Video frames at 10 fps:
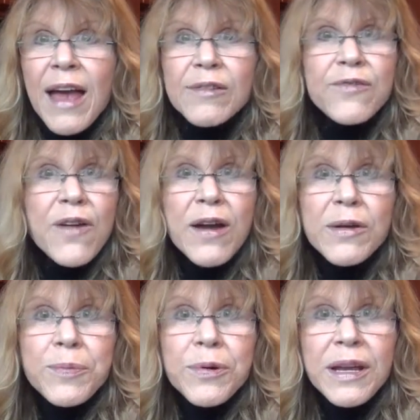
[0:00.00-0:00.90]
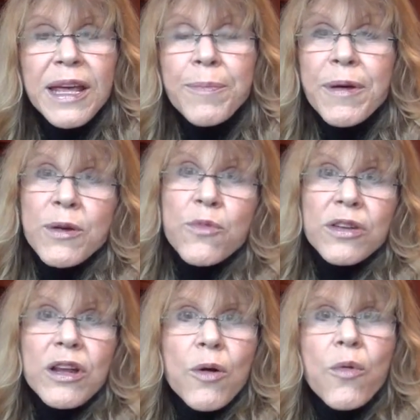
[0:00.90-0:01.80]
It was very pretty, but
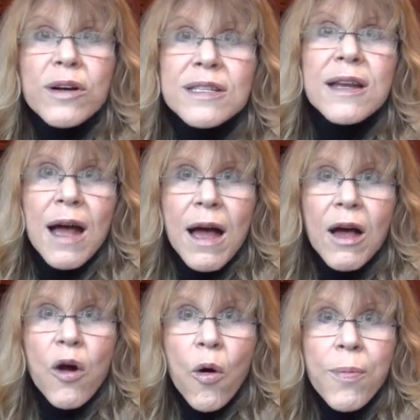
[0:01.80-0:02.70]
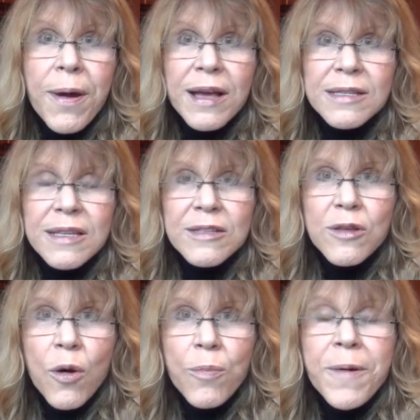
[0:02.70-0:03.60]
it wasn't a cold process
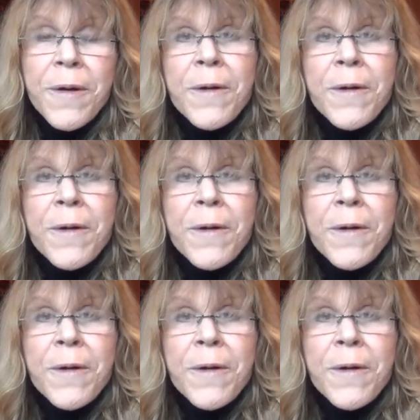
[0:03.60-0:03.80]
soap.